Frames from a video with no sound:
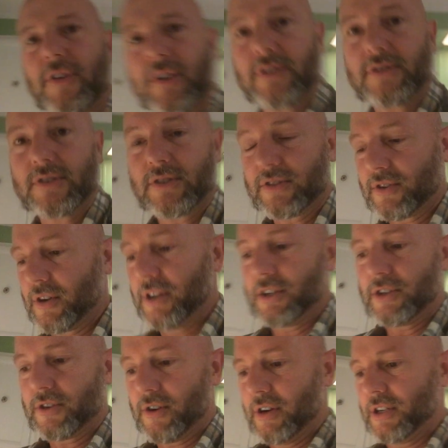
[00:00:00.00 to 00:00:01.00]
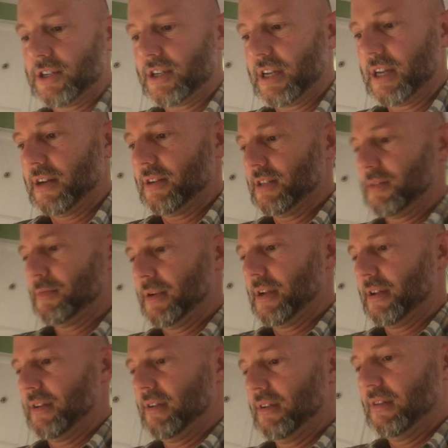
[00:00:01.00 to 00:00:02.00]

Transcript: for the scrunch sounds, but